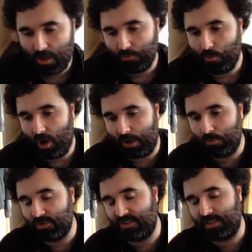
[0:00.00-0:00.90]
What I
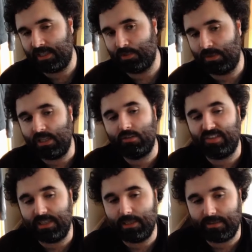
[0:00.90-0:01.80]
would say is when you
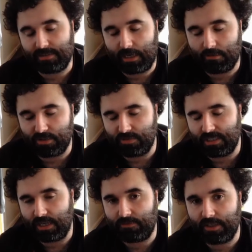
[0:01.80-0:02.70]
see this character, it
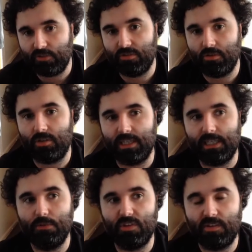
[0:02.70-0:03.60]
definitely doesn't look like he
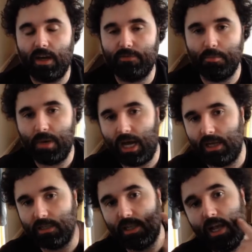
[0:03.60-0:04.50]
was attacked from
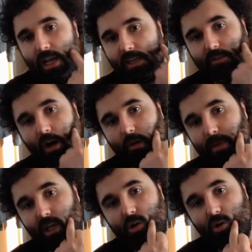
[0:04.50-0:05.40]
behind. He's got a
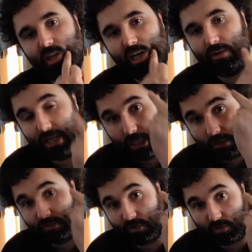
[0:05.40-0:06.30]
big cut down here,
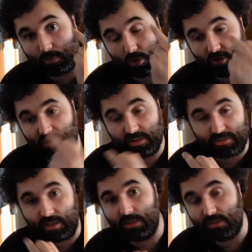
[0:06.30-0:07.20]
he's got some cuts on the
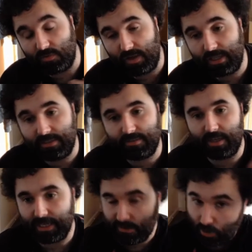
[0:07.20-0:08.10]
side of his face, and
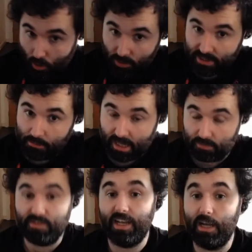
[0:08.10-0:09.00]
then he's holding the back of
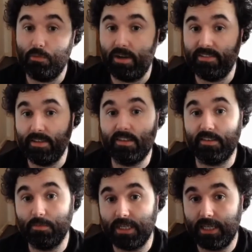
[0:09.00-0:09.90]
his head where he's initially
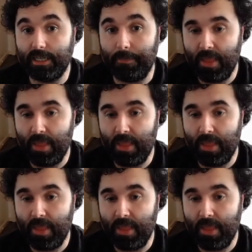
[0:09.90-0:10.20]
been hit.